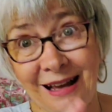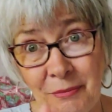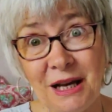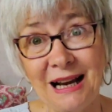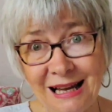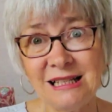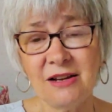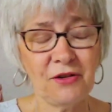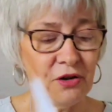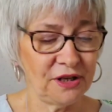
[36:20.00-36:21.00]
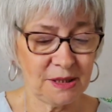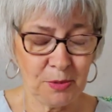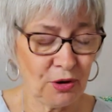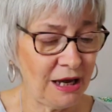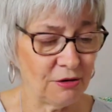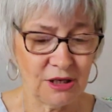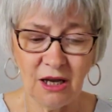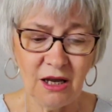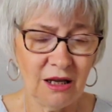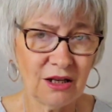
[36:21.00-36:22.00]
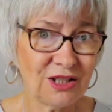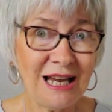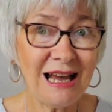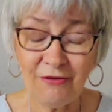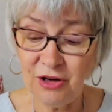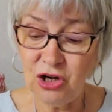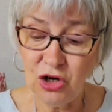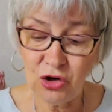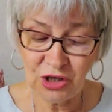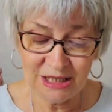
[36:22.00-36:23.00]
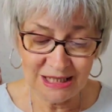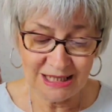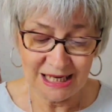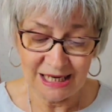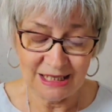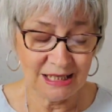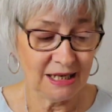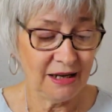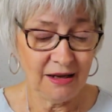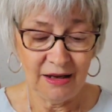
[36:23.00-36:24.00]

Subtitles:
I'm glad I've got this book out because I haven't looked at it